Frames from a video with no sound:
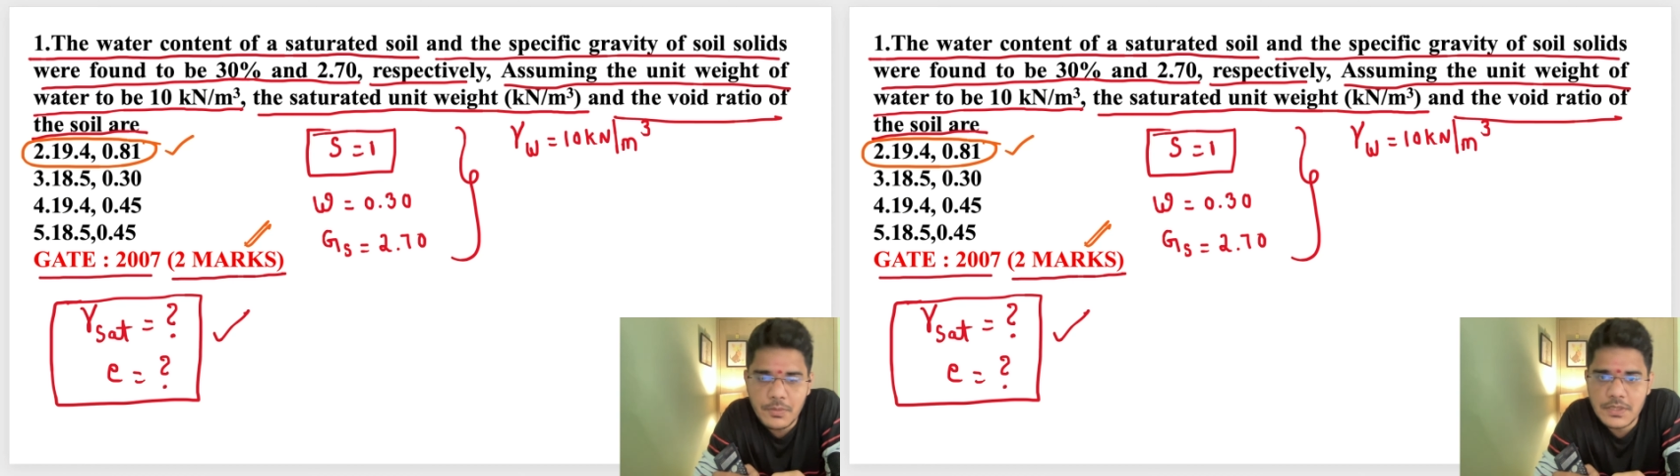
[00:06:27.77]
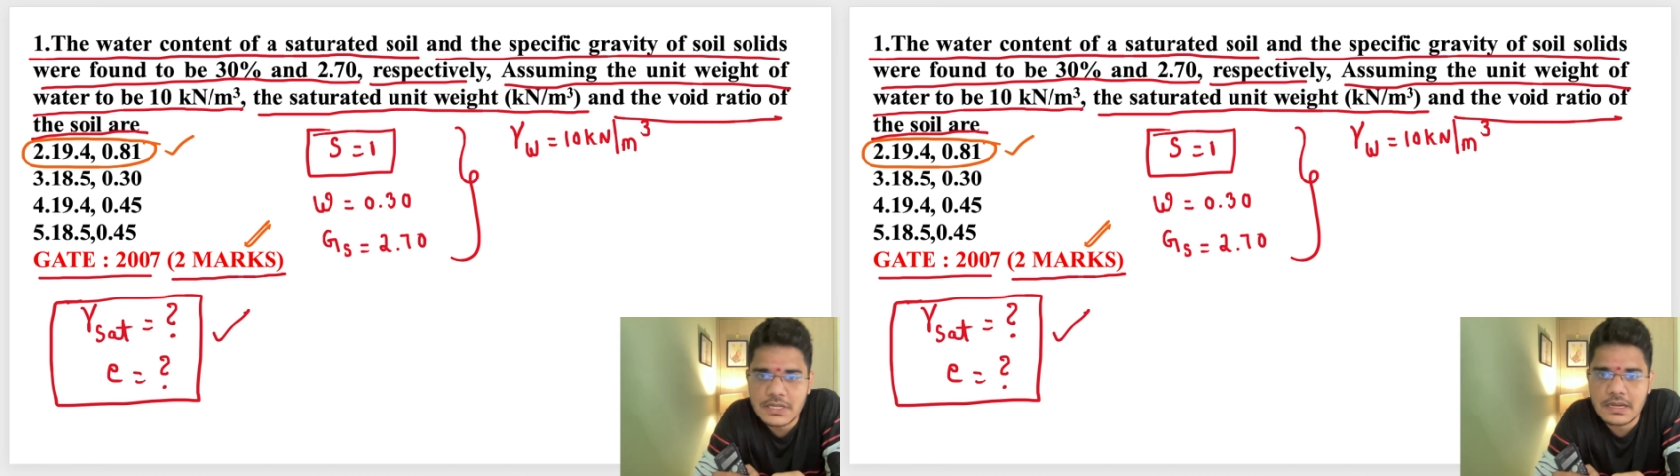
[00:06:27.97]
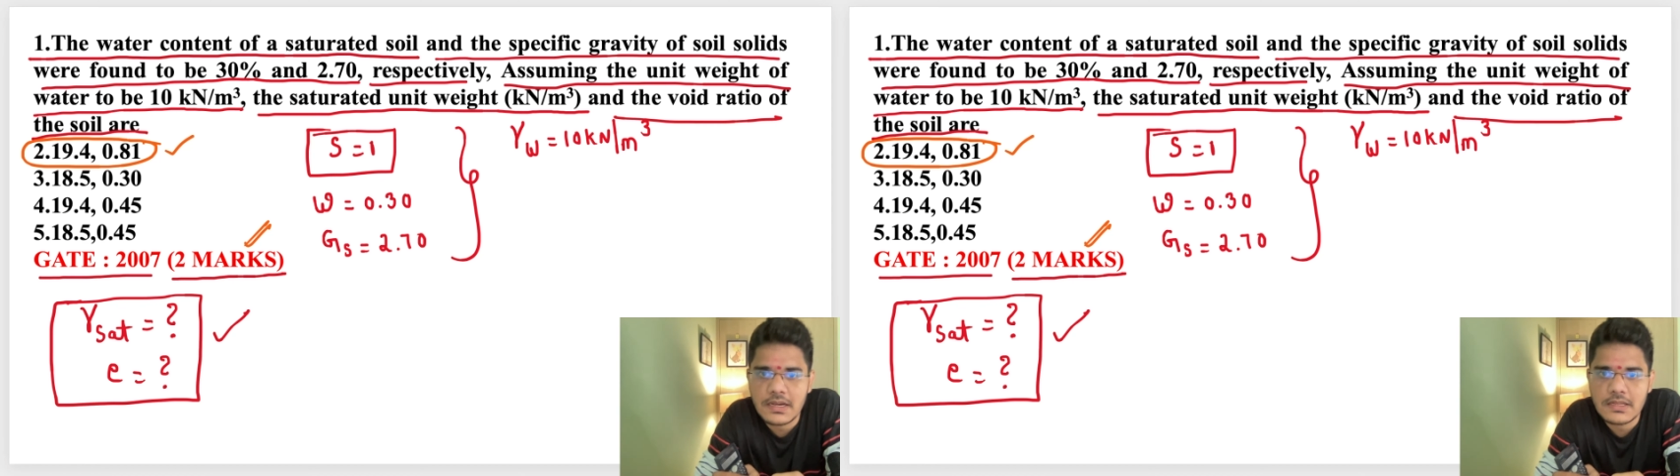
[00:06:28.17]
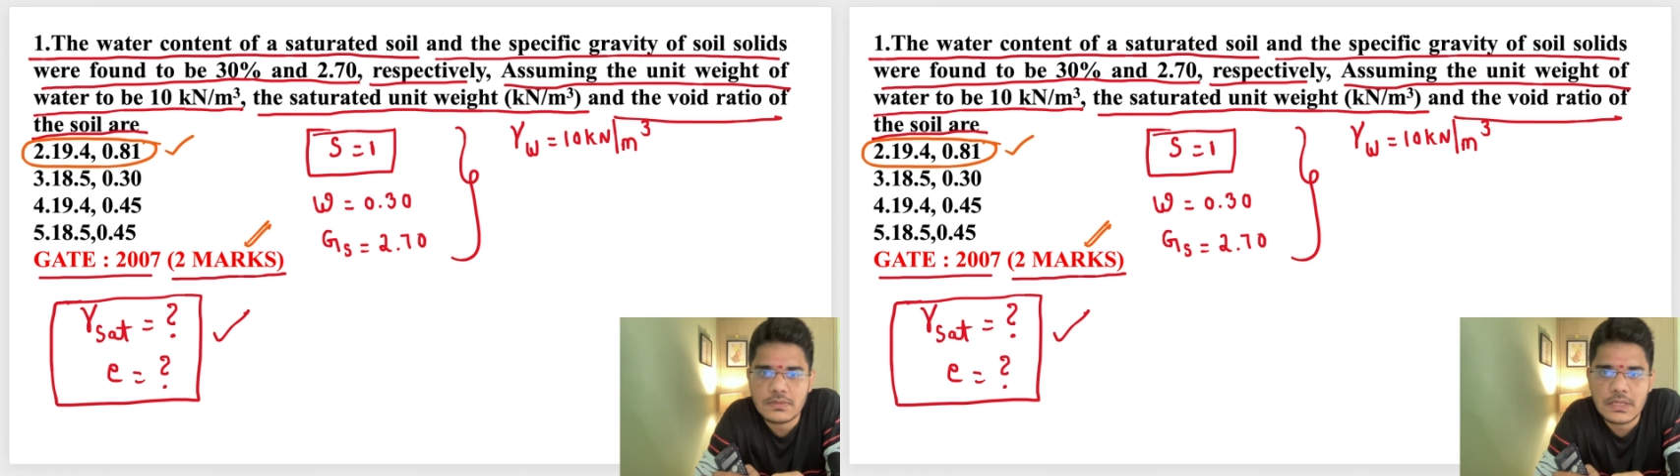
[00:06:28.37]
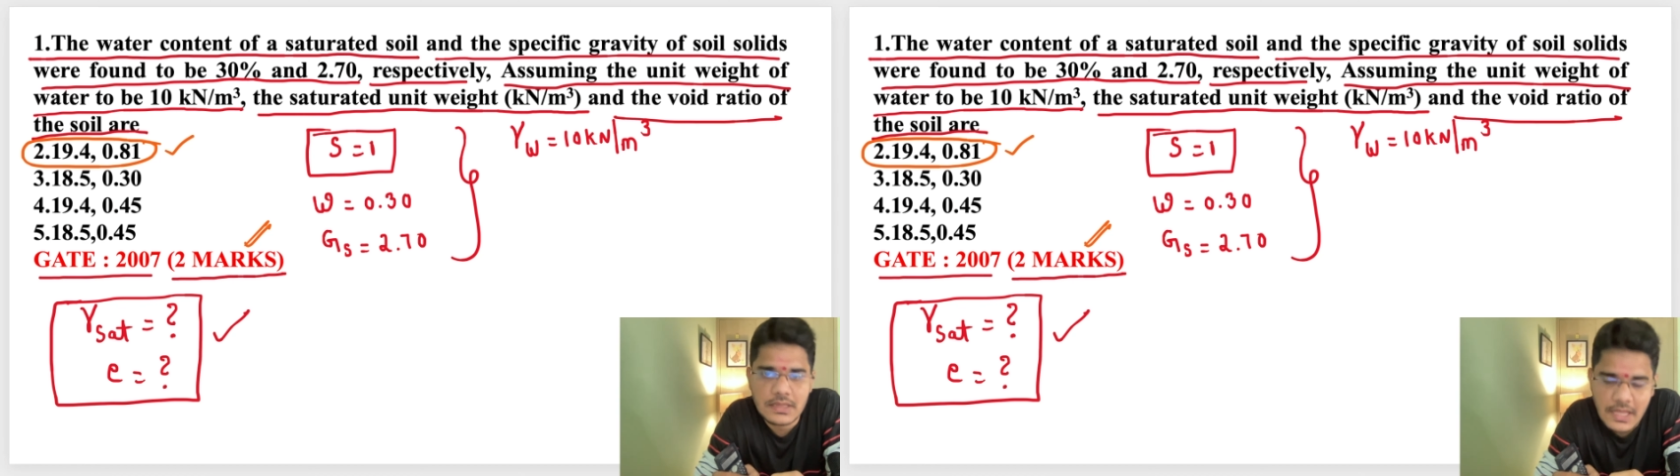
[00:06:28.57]
to my channel as
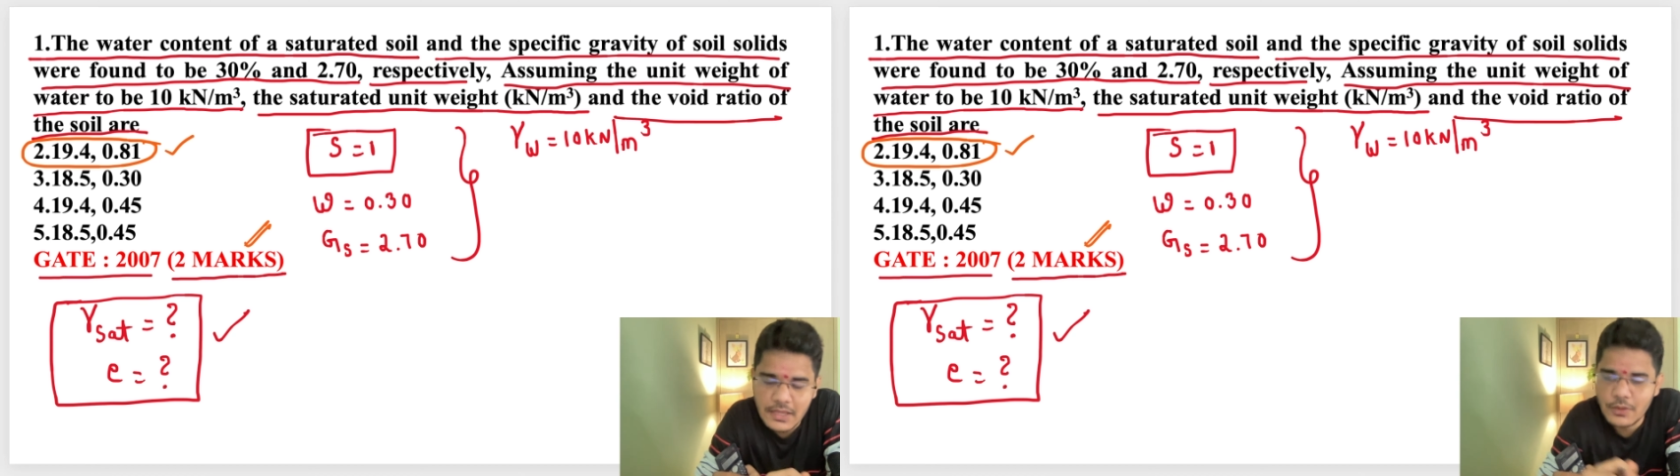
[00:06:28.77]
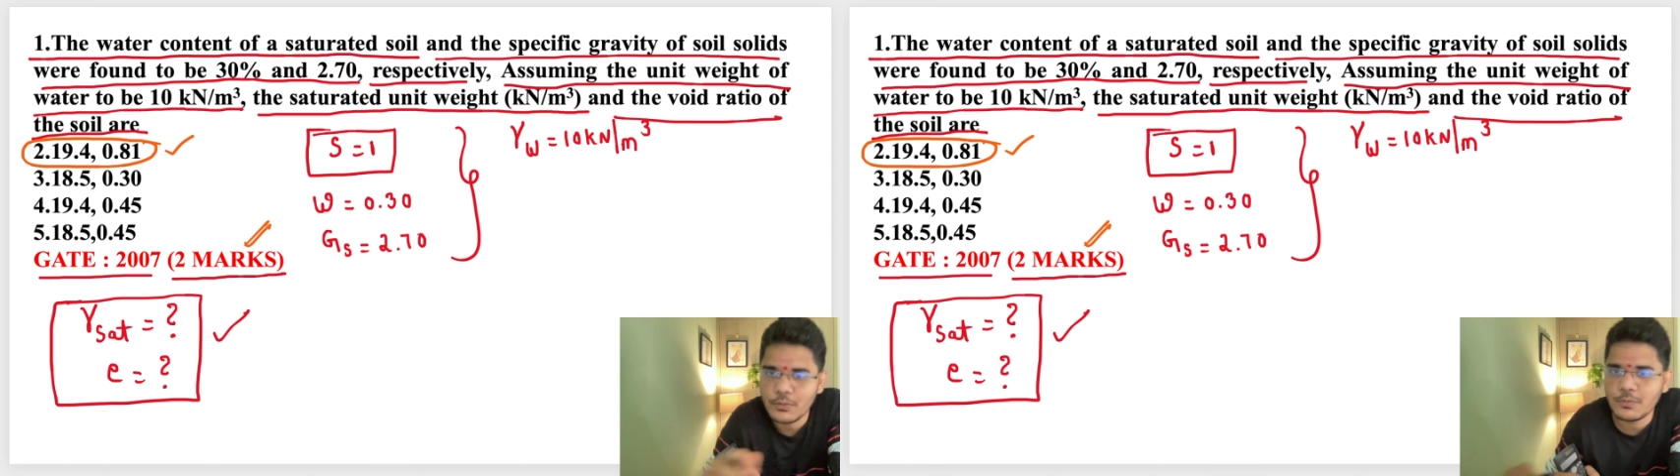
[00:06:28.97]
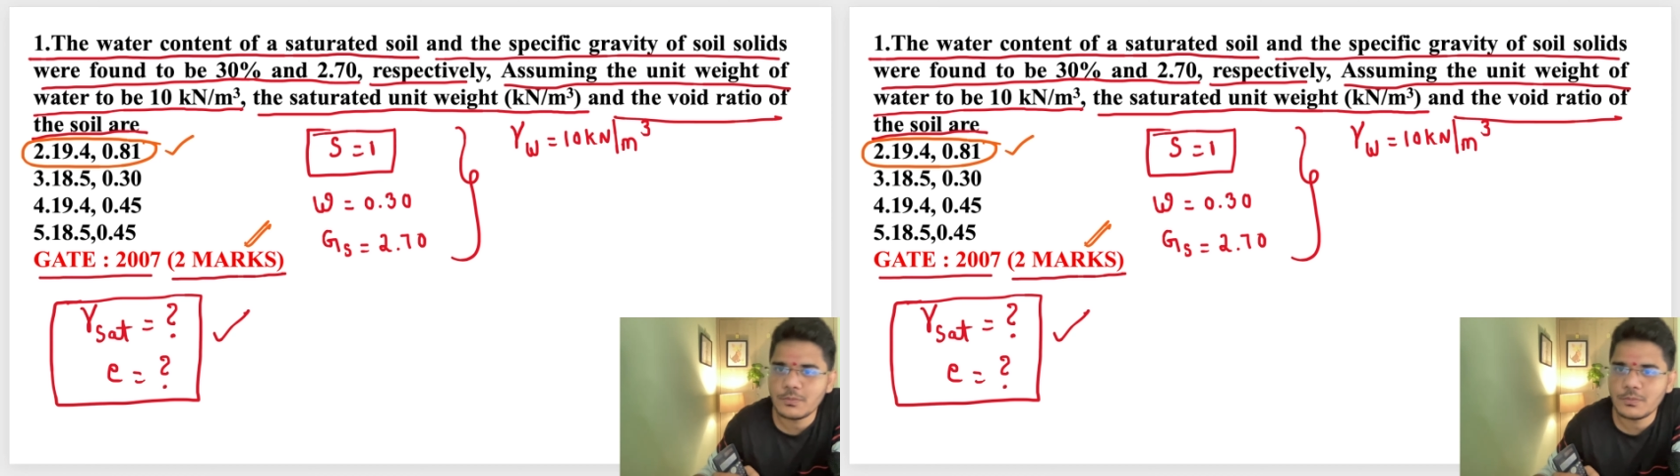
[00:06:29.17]
well. Thank you.